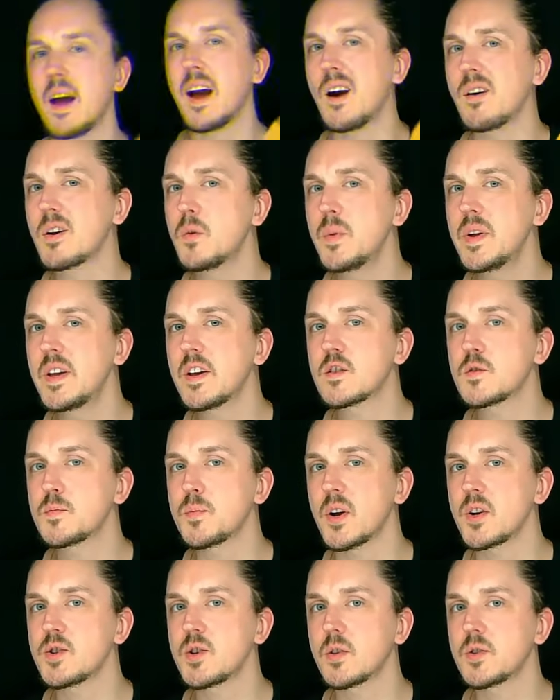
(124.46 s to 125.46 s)
How can we
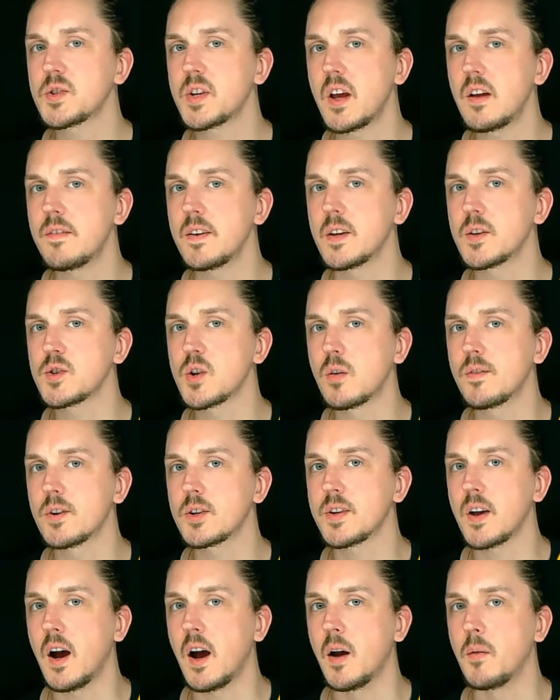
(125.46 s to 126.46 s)
express your savings over
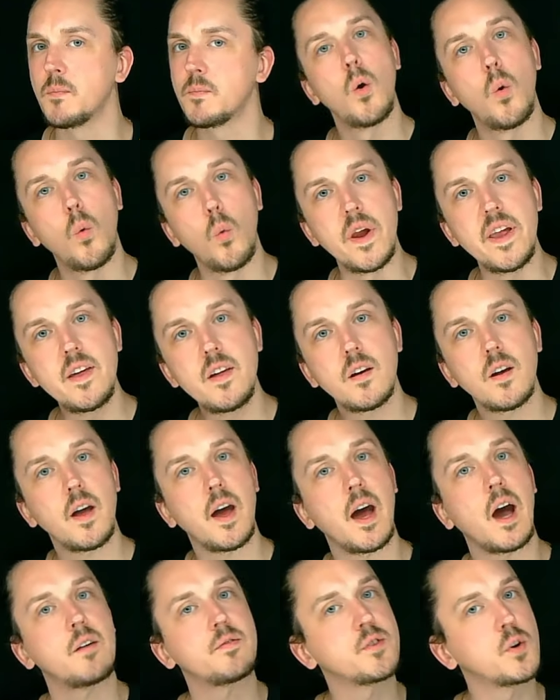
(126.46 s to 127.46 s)
time, week
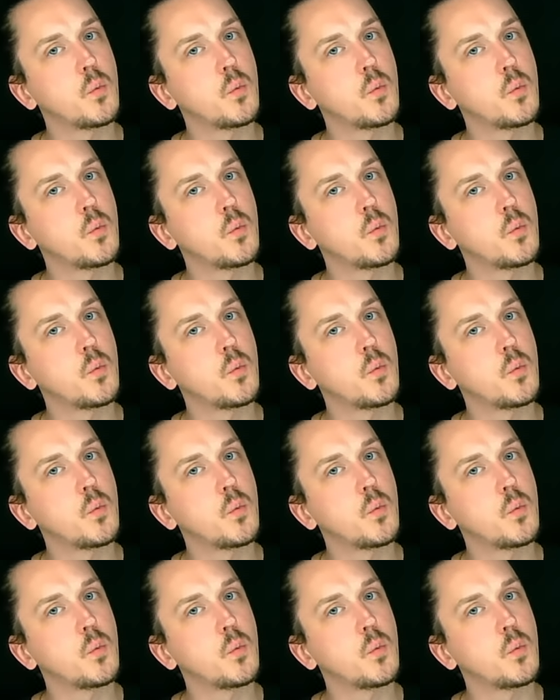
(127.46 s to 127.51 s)
after